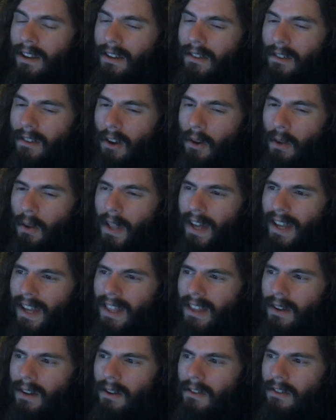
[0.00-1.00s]
So
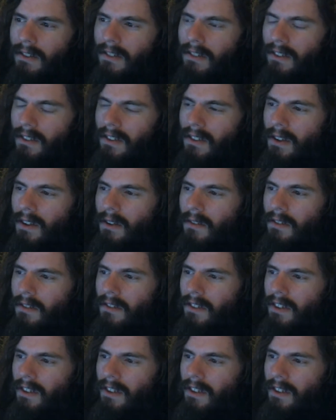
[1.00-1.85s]
like there's there's